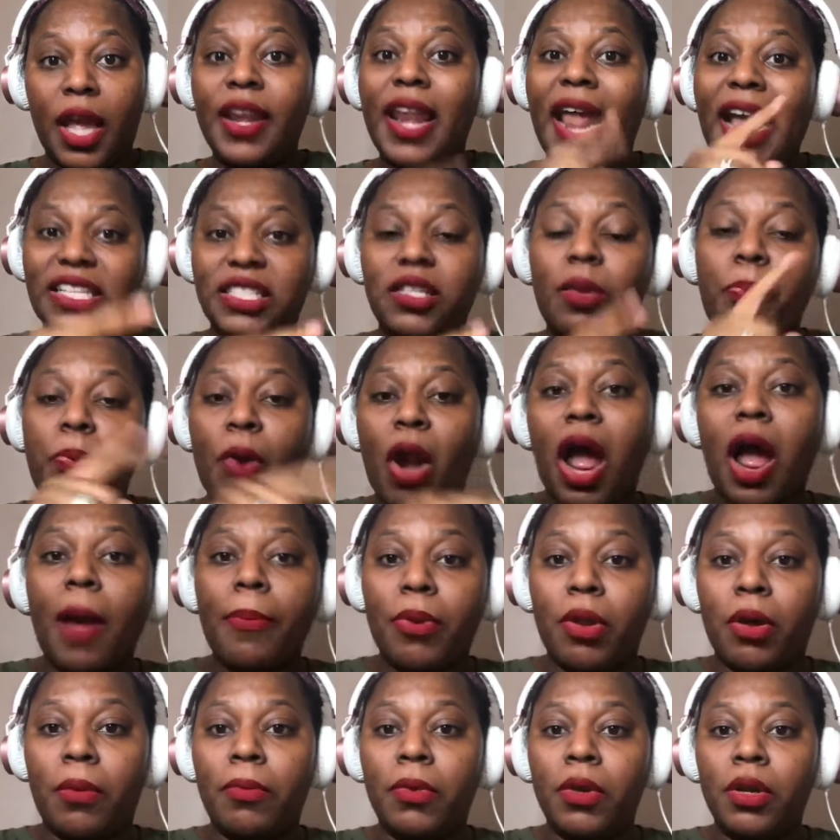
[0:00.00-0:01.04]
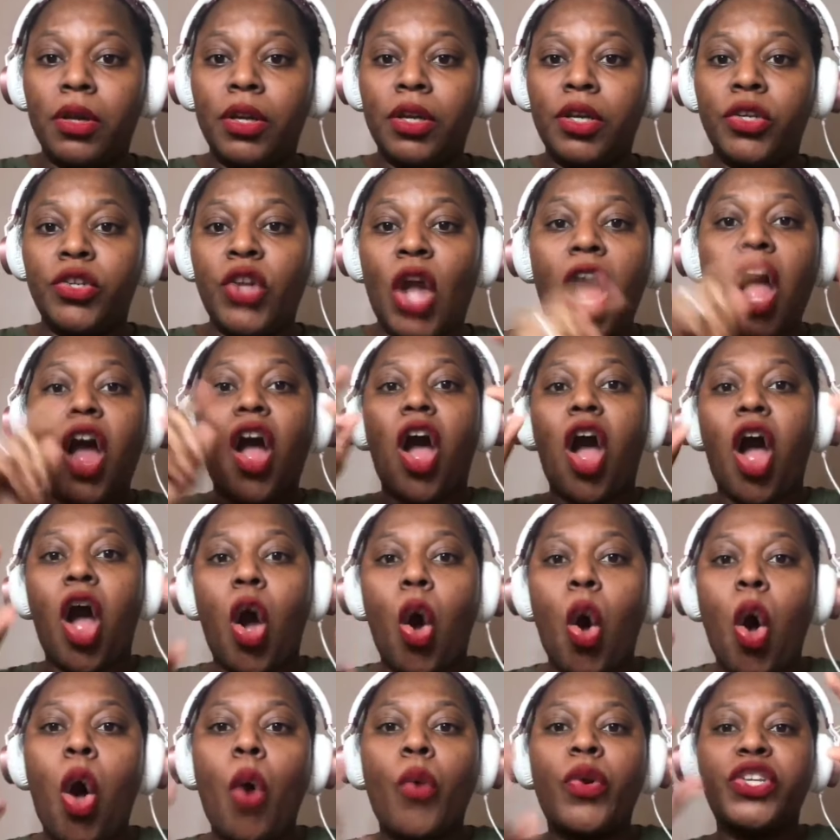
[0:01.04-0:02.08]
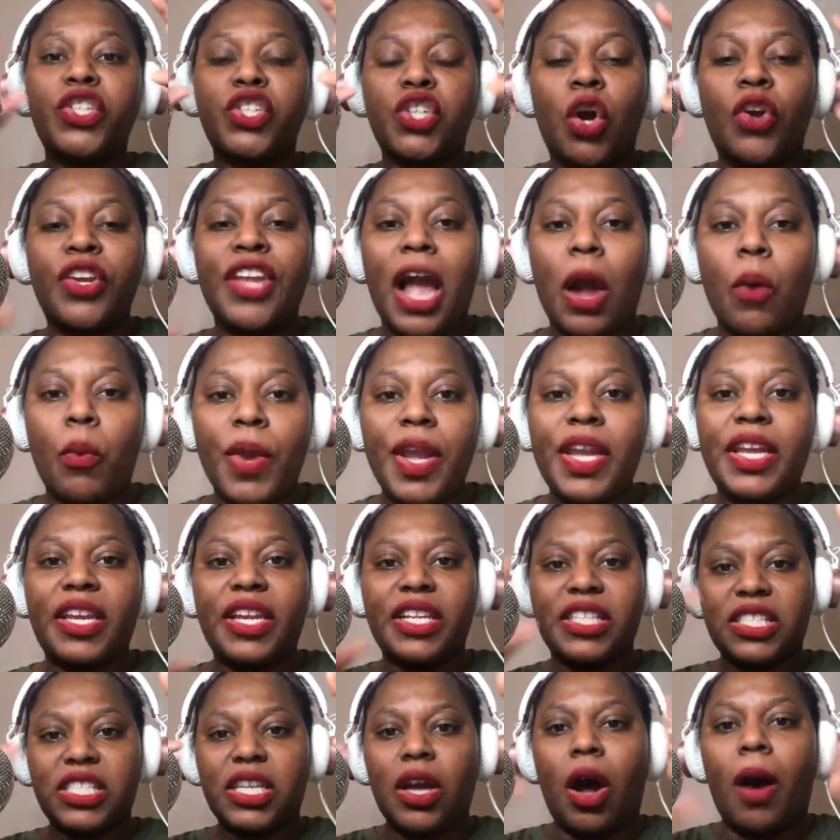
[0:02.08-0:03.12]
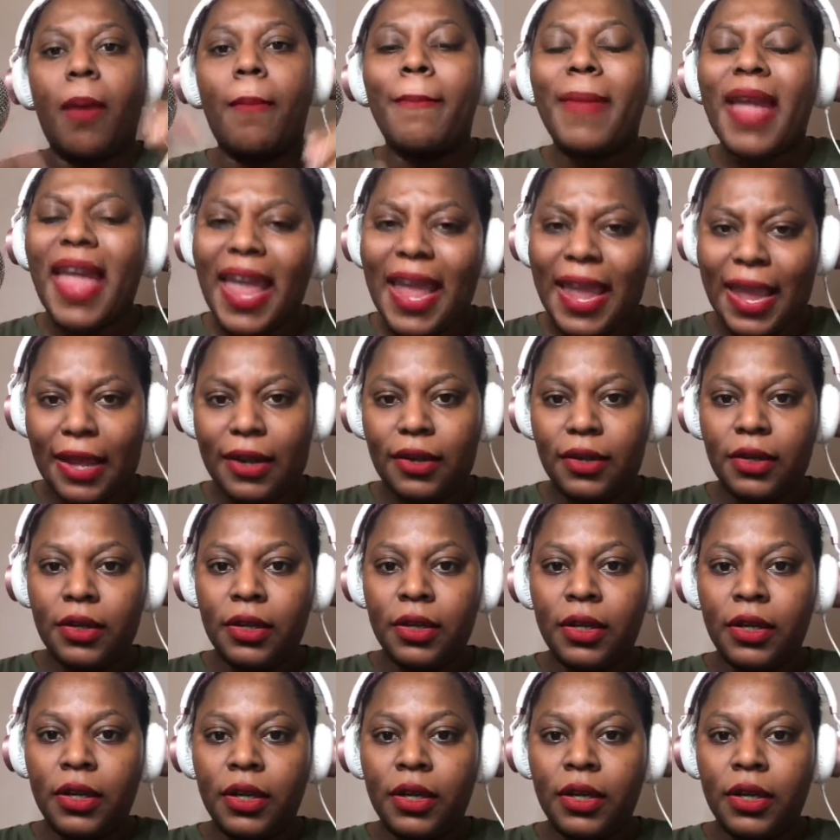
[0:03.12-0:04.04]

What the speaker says: And that's the problem. Y'all are always show y'all weakness to a man.